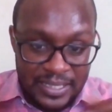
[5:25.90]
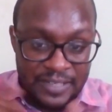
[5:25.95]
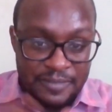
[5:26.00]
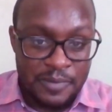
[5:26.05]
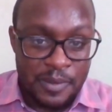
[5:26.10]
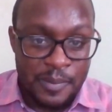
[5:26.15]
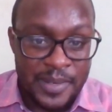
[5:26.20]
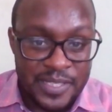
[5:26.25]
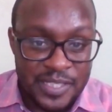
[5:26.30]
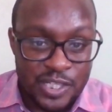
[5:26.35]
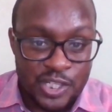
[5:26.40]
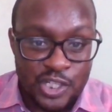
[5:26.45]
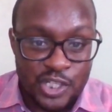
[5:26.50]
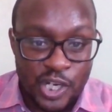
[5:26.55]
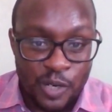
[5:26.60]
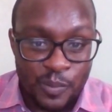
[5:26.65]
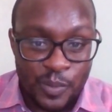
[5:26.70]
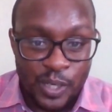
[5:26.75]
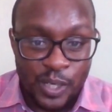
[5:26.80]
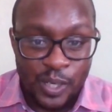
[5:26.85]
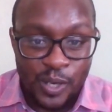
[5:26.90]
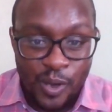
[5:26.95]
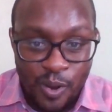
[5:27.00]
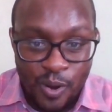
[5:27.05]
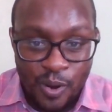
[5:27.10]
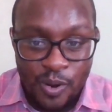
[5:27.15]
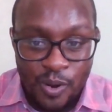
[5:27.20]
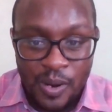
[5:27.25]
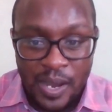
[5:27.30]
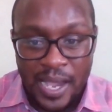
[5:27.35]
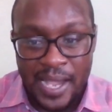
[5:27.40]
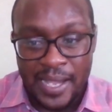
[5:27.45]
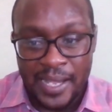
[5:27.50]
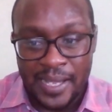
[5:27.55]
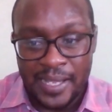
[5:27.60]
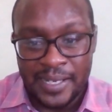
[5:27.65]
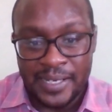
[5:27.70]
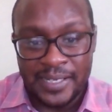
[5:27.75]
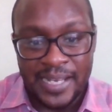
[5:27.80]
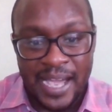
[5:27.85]
leave me a message down below
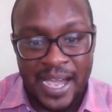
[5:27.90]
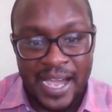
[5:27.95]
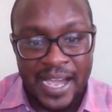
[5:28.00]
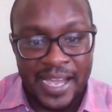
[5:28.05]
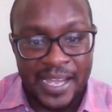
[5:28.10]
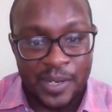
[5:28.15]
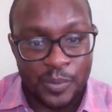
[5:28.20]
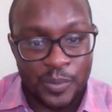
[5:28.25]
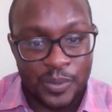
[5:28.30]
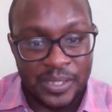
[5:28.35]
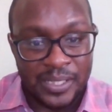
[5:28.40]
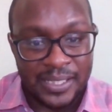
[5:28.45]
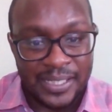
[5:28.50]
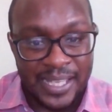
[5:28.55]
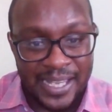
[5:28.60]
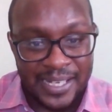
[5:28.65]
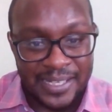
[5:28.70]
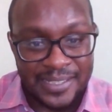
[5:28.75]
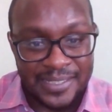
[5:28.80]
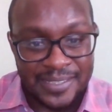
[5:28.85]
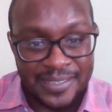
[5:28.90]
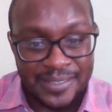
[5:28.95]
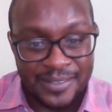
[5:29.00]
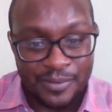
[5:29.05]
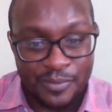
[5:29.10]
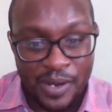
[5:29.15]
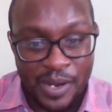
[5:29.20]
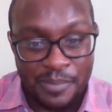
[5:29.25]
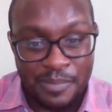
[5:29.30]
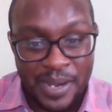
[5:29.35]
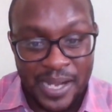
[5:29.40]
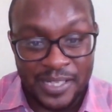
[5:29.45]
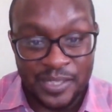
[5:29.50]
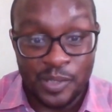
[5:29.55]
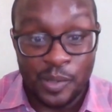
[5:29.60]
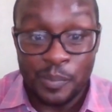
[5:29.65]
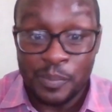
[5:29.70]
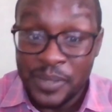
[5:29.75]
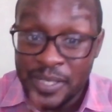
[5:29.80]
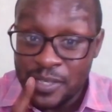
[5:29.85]
and I will get right back
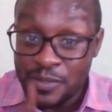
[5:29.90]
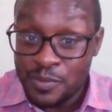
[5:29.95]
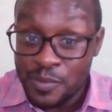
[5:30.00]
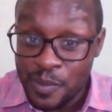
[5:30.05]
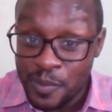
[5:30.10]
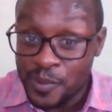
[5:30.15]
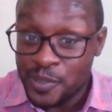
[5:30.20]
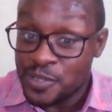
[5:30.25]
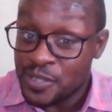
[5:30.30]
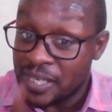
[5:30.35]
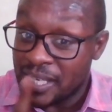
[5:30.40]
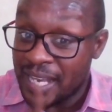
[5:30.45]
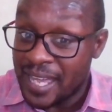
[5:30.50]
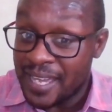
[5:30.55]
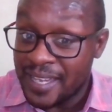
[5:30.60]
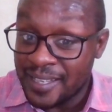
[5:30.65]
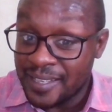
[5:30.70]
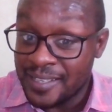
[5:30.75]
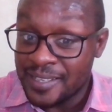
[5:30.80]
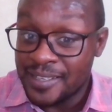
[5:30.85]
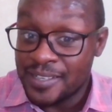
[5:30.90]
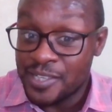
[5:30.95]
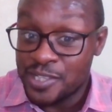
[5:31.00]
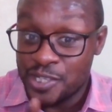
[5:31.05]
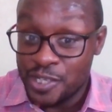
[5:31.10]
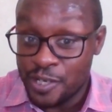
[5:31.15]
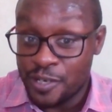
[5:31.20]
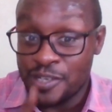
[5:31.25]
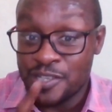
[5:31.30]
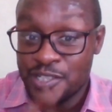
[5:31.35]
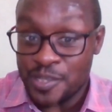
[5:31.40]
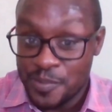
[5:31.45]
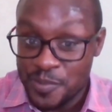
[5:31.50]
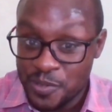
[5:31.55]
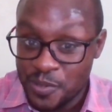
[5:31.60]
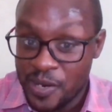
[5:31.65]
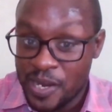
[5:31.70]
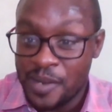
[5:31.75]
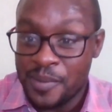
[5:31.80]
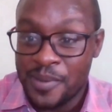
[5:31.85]
to you. And please remember to like, share, and
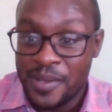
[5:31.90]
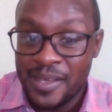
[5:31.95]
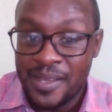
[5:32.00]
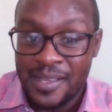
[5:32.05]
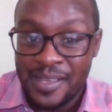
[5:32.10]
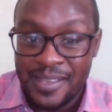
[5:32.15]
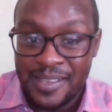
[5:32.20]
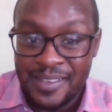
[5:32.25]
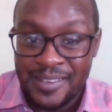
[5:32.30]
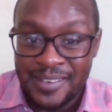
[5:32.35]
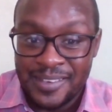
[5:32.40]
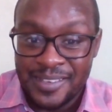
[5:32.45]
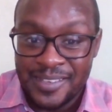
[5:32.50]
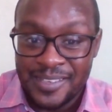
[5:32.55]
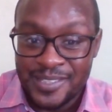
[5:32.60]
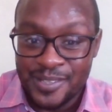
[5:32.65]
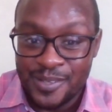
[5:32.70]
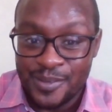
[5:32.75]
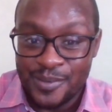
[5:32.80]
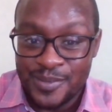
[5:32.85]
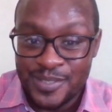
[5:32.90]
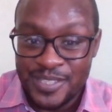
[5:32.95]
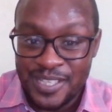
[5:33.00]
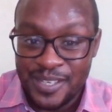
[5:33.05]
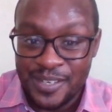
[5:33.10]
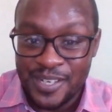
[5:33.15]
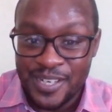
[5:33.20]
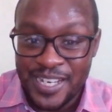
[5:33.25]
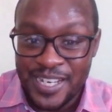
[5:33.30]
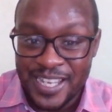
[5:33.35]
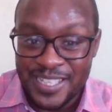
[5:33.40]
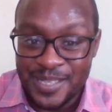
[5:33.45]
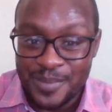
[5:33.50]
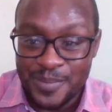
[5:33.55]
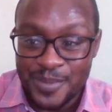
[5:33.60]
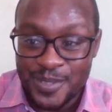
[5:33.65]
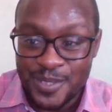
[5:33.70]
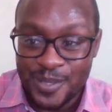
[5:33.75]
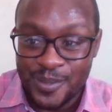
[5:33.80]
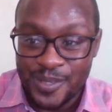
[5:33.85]
subscribe. So see you in the next
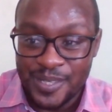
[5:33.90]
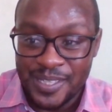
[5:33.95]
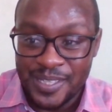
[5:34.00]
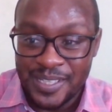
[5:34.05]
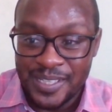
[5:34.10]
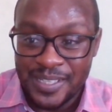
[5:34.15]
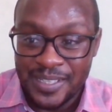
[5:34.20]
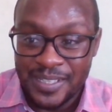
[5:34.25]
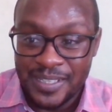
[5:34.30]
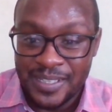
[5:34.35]
episode.